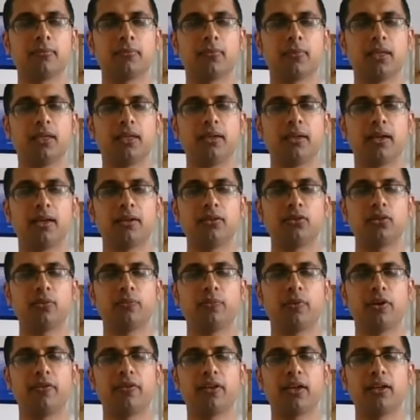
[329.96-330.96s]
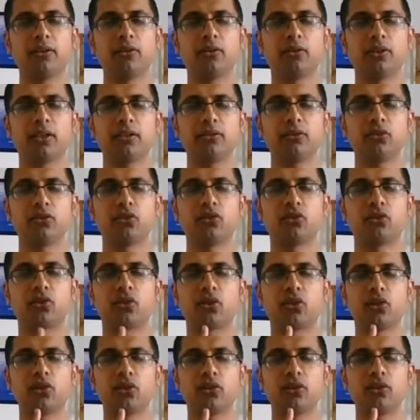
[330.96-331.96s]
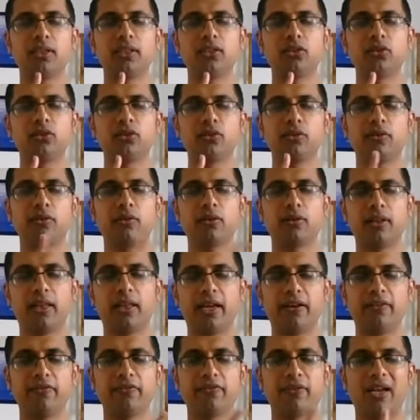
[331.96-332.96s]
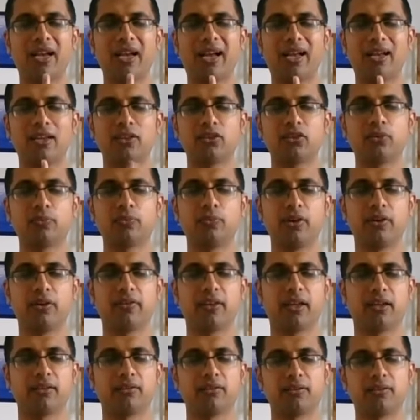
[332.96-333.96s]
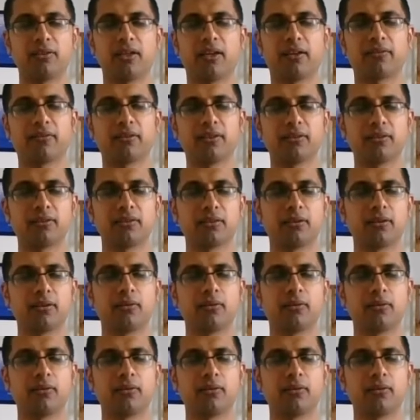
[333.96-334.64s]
And as you breathe out, you're going to turn it to the left as you breathe out, so like this.